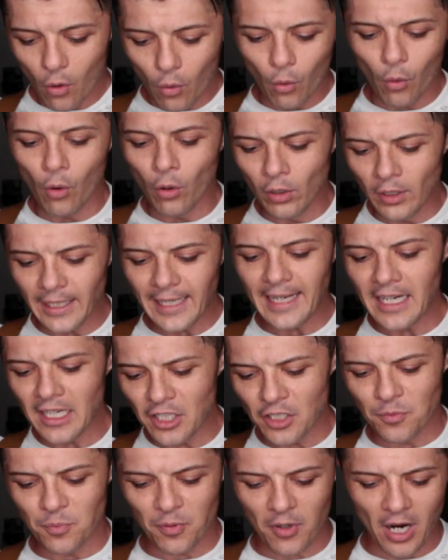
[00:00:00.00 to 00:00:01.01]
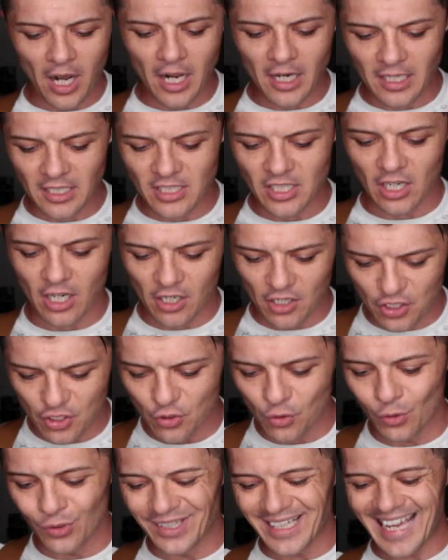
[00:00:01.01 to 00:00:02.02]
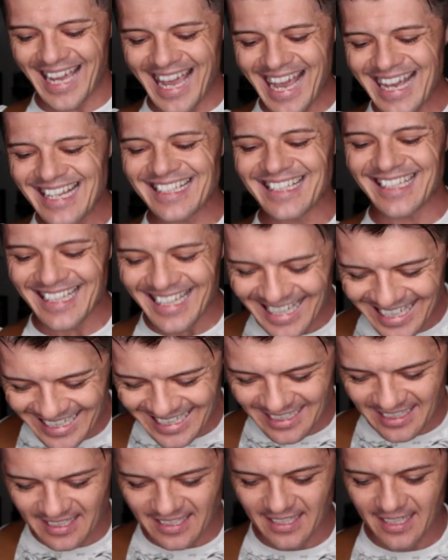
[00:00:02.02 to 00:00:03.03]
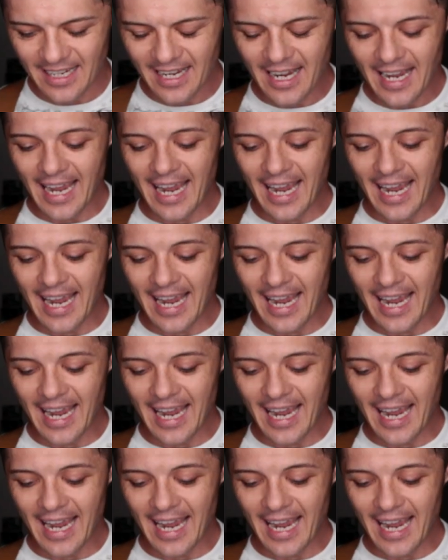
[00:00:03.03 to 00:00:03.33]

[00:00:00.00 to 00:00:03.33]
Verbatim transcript: All Aker products are sold as is